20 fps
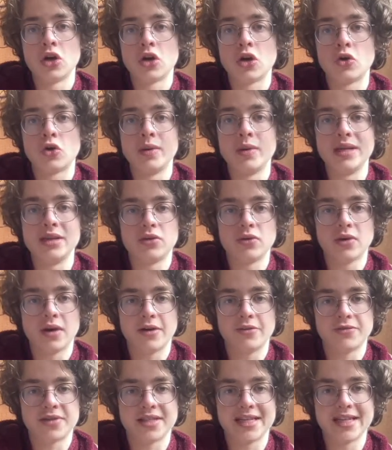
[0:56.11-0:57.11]
Queen to
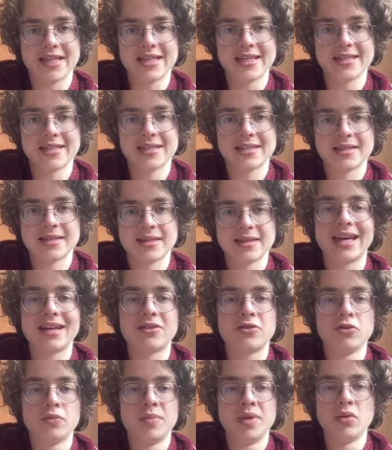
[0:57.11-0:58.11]
f6, king
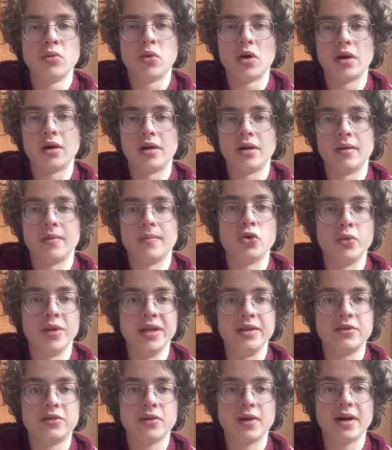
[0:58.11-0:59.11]
to b1,
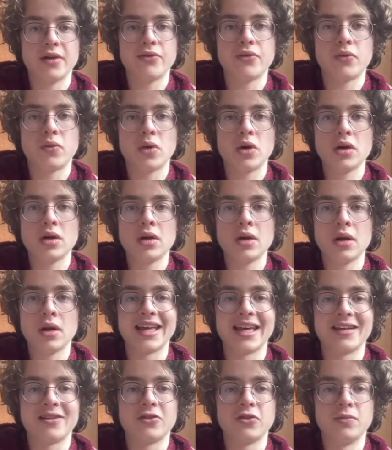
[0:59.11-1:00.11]
queen to f1,
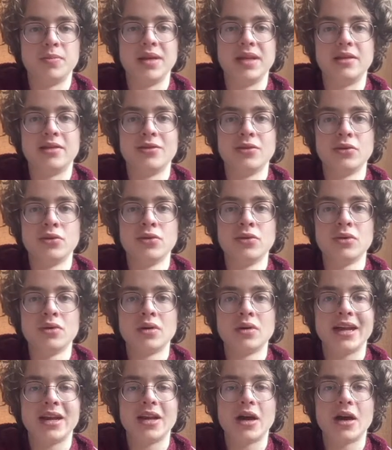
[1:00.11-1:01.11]
king to b2,
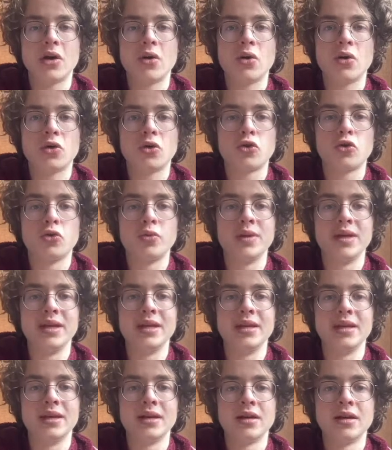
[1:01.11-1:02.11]
now
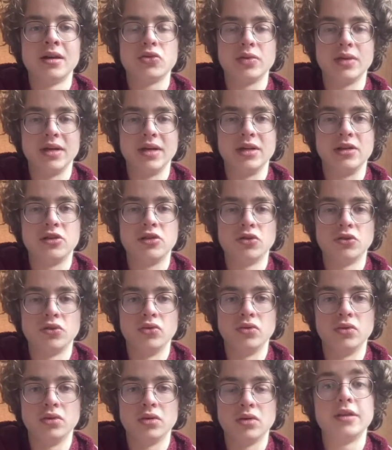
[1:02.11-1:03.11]
queen to
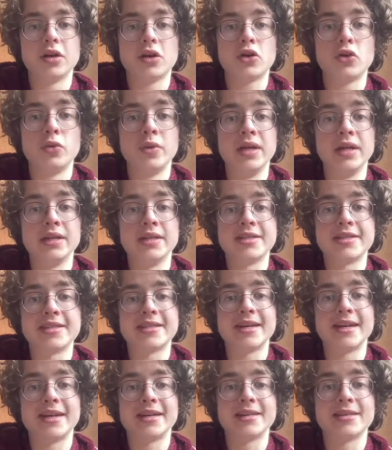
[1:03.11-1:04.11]
e2. The queen
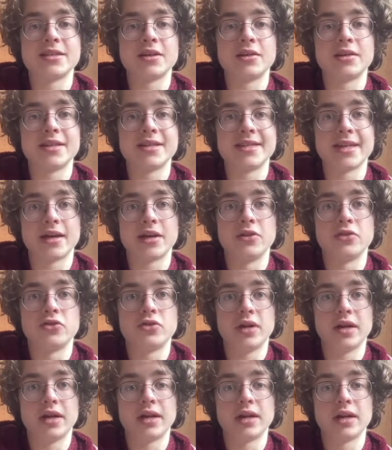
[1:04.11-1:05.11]
stands on the second
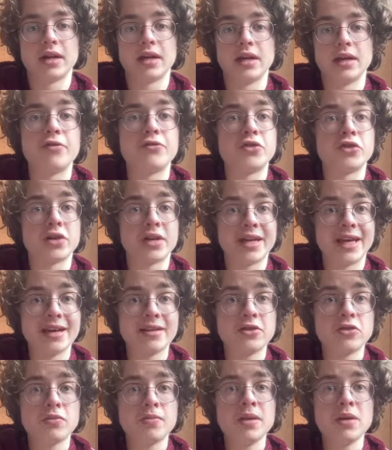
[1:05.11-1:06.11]
rank. After
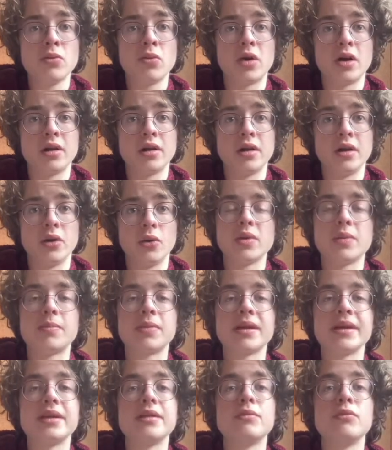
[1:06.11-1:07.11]
king to b1, we
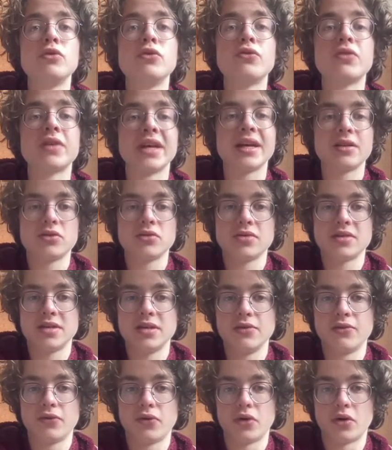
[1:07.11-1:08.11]
play the move king to
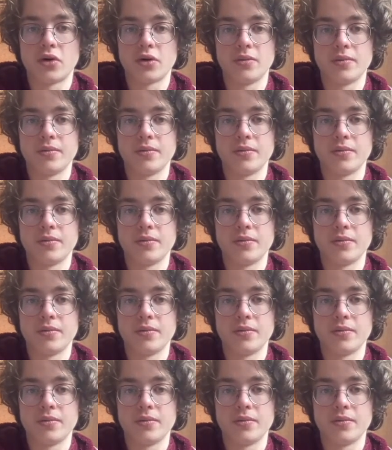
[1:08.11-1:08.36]
c4.